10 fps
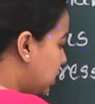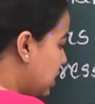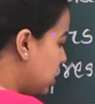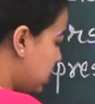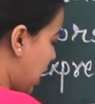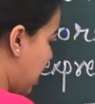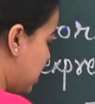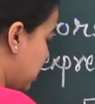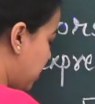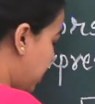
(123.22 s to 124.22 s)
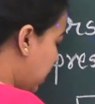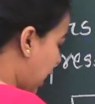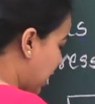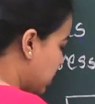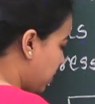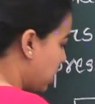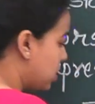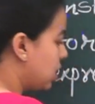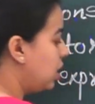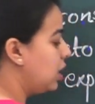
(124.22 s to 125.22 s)
this algebraic
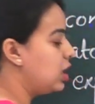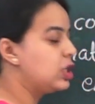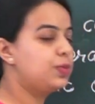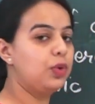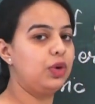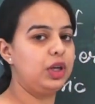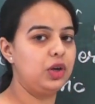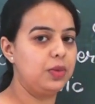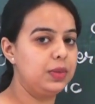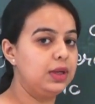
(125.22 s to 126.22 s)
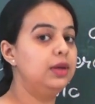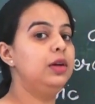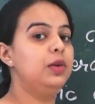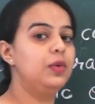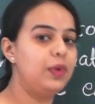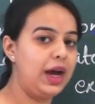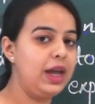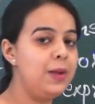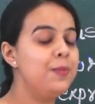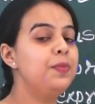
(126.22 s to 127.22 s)
expression is polynomial.
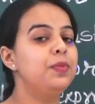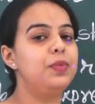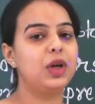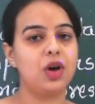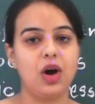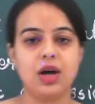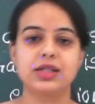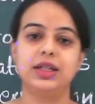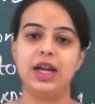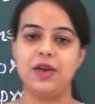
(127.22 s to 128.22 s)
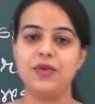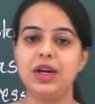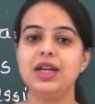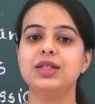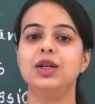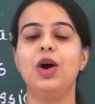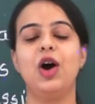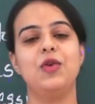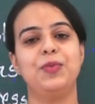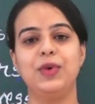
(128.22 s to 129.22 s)
Why? Because the definition
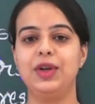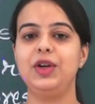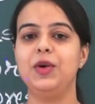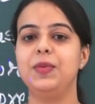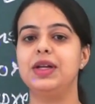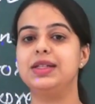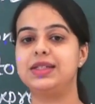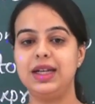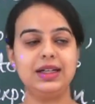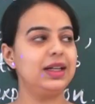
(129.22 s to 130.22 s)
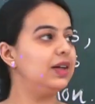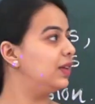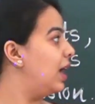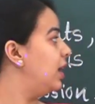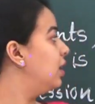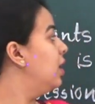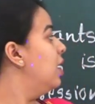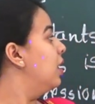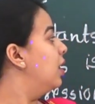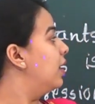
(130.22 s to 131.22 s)
of polynomial stated that
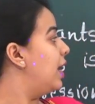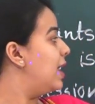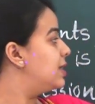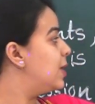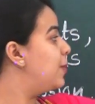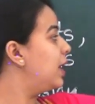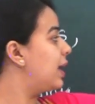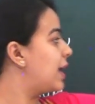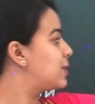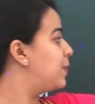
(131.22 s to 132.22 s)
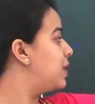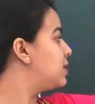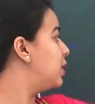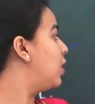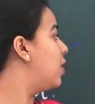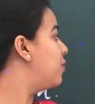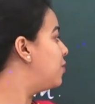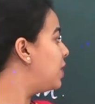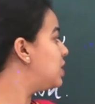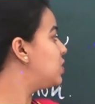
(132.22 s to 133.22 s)
an algebraic expression of
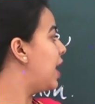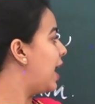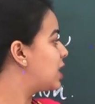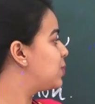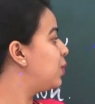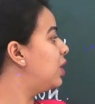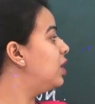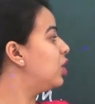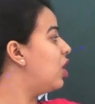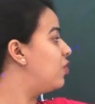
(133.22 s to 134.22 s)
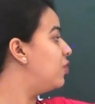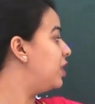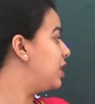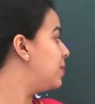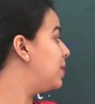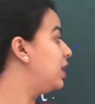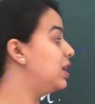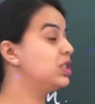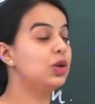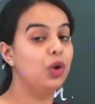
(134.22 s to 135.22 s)
which exponent of variable
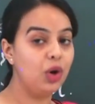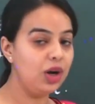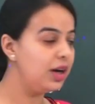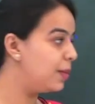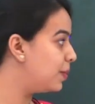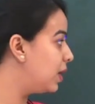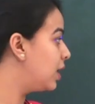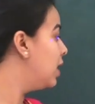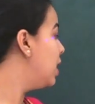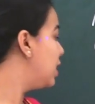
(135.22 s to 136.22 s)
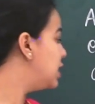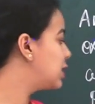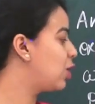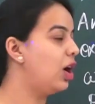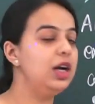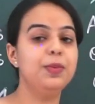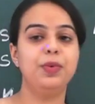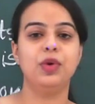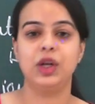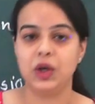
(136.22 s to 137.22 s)
is whole number is called
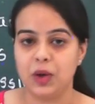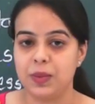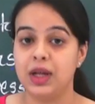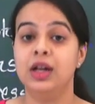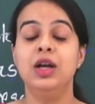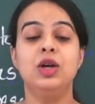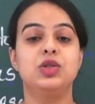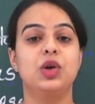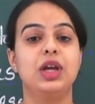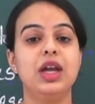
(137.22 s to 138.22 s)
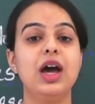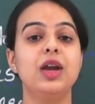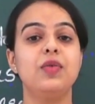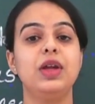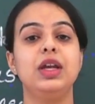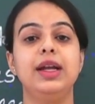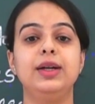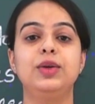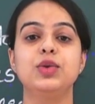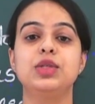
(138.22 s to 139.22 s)
polynomial. So here we
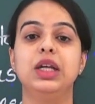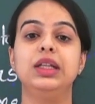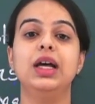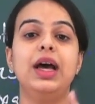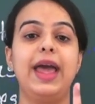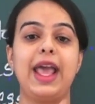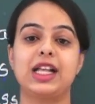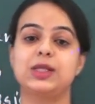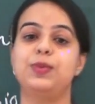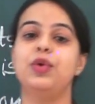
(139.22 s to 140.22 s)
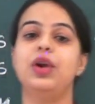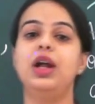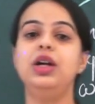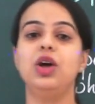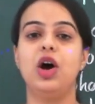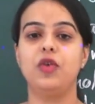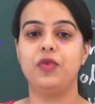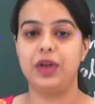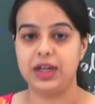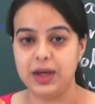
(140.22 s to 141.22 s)
need to see the exponent of
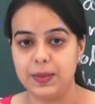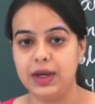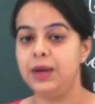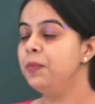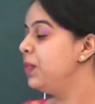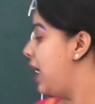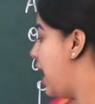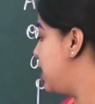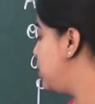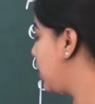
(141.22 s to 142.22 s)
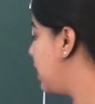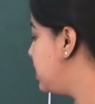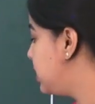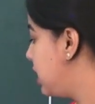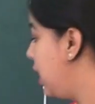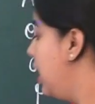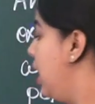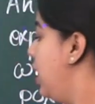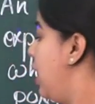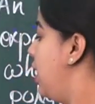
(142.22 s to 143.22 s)
variable. As you can see
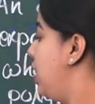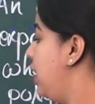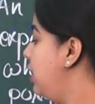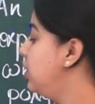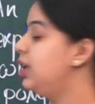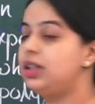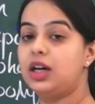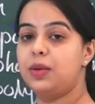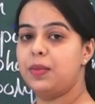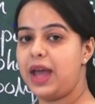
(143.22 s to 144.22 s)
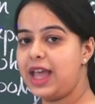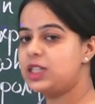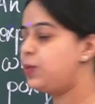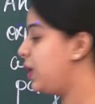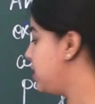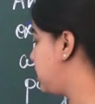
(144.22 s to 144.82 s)
in the term x plus